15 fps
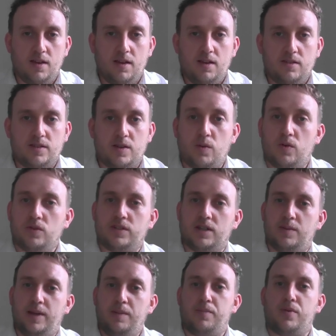So we're also going
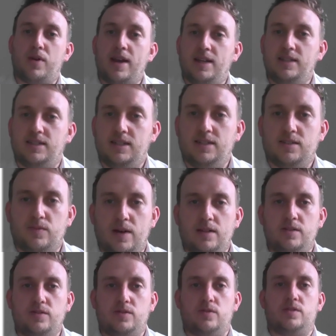to meet Brady as well,
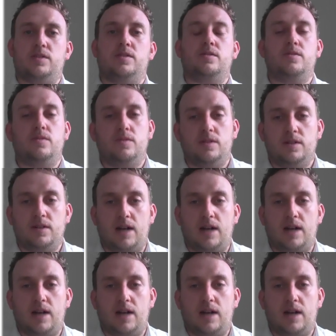who's also